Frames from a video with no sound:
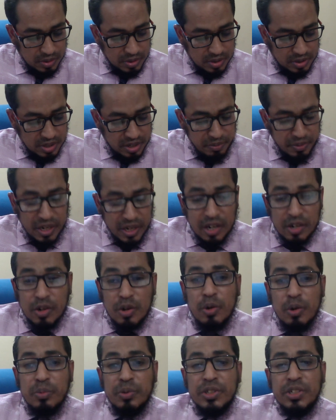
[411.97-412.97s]
similar
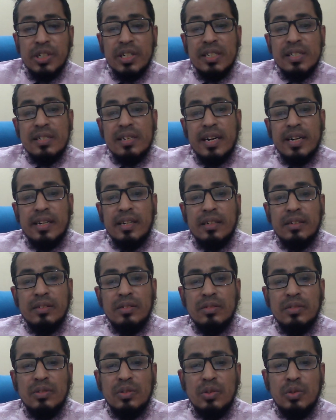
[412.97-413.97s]
or homogeneous writing.
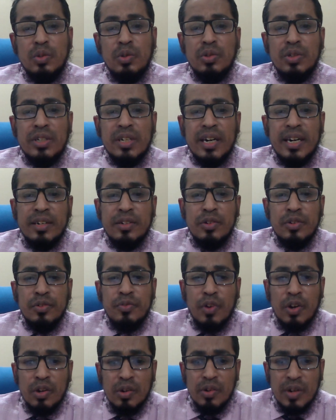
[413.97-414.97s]
Don't try to
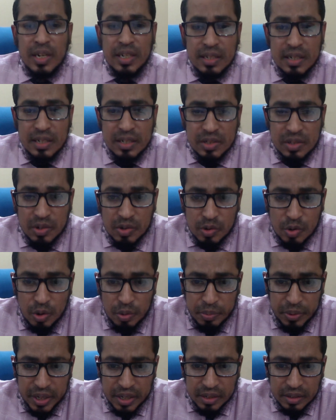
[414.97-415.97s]
follow others or
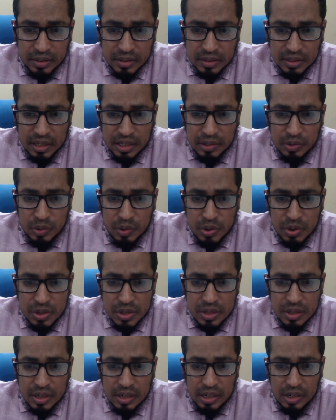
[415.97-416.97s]
copying the
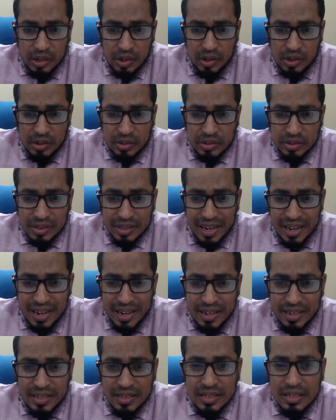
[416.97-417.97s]
notes or
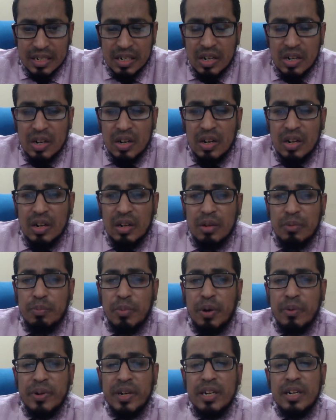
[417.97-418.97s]
guide
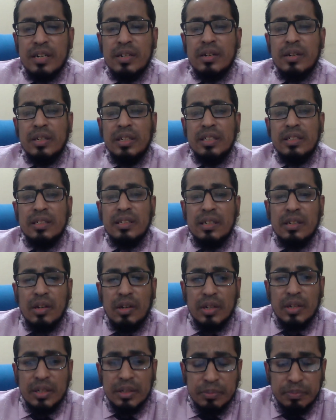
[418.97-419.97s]
provided in the
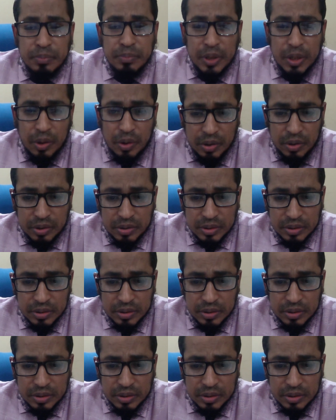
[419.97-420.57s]
or